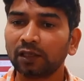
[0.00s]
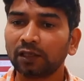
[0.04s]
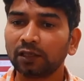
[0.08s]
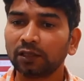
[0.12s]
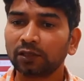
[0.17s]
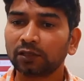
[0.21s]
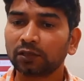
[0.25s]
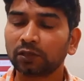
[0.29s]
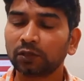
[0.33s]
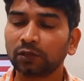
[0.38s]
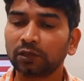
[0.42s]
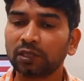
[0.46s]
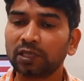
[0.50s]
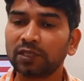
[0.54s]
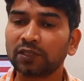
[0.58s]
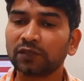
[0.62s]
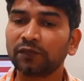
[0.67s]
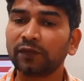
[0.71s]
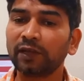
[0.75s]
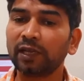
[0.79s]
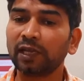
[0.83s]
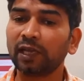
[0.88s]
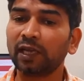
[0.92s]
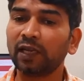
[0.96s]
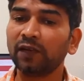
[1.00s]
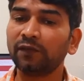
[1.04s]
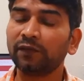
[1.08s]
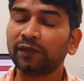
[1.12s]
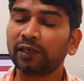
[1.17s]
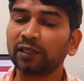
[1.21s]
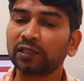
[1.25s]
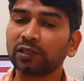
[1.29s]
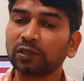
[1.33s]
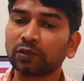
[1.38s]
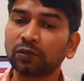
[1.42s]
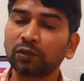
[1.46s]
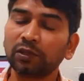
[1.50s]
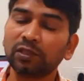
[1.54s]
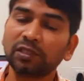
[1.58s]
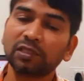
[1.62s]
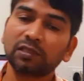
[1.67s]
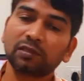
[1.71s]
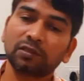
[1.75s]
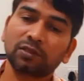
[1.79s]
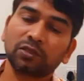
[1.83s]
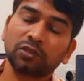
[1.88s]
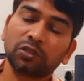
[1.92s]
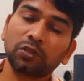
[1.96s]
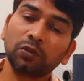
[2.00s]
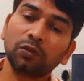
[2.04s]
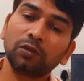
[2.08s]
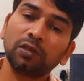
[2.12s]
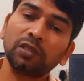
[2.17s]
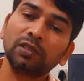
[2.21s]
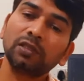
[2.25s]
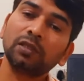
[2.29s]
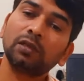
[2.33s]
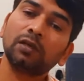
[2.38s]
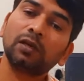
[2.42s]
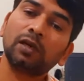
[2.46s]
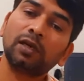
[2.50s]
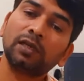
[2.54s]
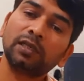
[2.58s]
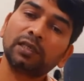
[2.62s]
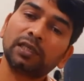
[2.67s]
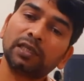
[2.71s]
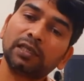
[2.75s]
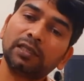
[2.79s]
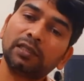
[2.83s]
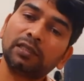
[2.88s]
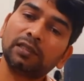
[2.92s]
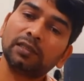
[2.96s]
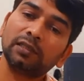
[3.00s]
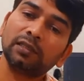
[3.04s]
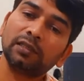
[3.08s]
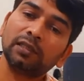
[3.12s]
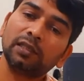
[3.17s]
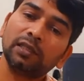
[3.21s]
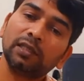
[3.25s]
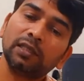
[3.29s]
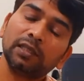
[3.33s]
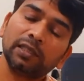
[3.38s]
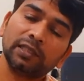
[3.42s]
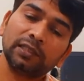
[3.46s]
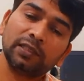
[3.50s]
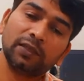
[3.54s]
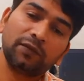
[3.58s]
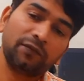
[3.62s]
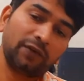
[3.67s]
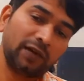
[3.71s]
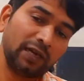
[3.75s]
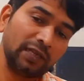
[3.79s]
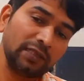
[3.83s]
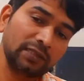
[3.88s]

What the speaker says: so this way alfresco is storing the content in the file